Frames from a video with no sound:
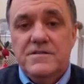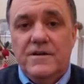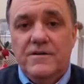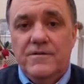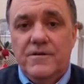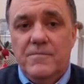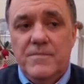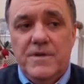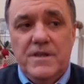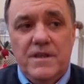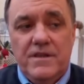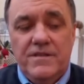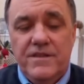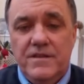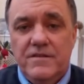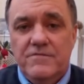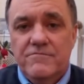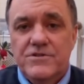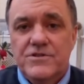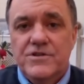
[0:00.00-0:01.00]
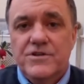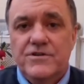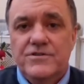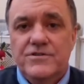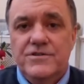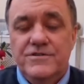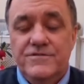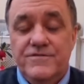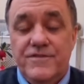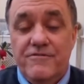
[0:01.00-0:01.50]
so. I mean, I think the
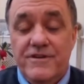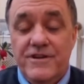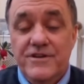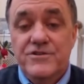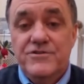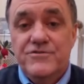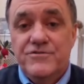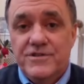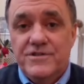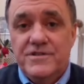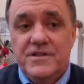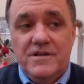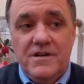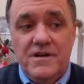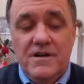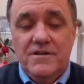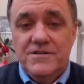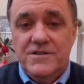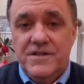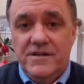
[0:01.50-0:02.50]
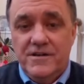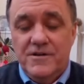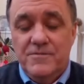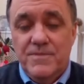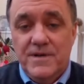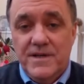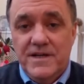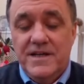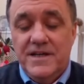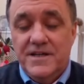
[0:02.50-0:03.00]
research is very interesting. I can't say I
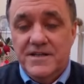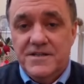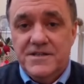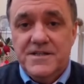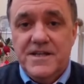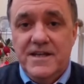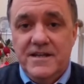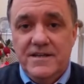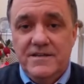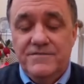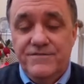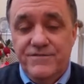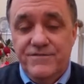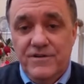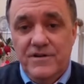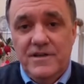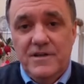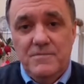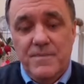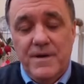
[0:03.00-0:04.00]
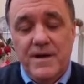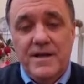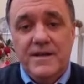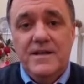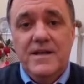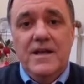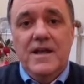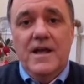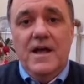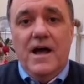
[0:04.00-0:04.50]
completely understand it fully,
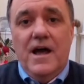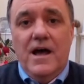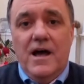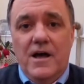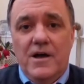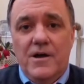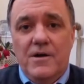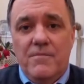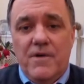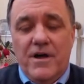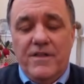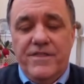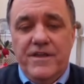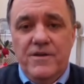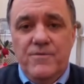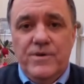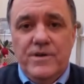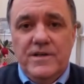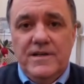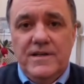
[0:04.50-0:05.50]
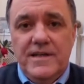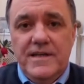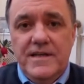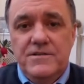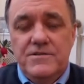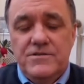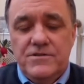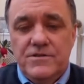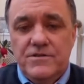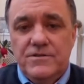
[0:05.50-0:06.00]
but I think what it
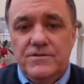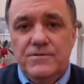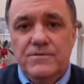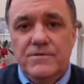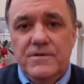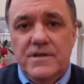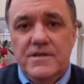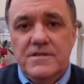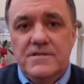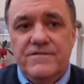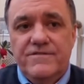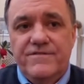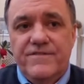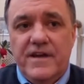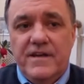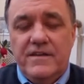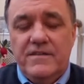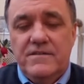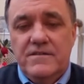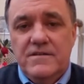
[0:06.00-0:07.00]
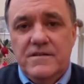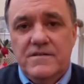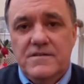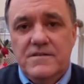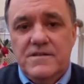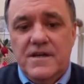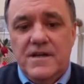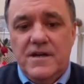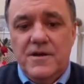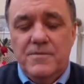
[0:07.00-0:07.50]
leads to is the fact
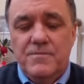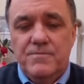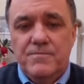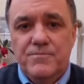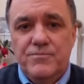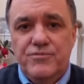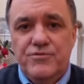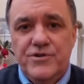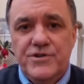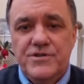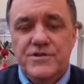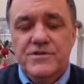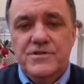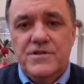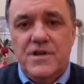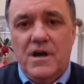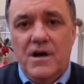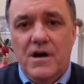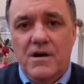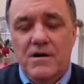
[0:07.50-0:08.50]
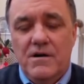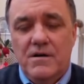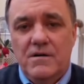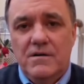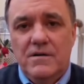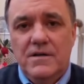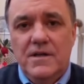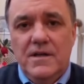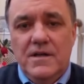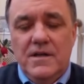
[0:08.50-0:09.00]
that prisons
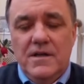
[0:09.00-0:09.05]
are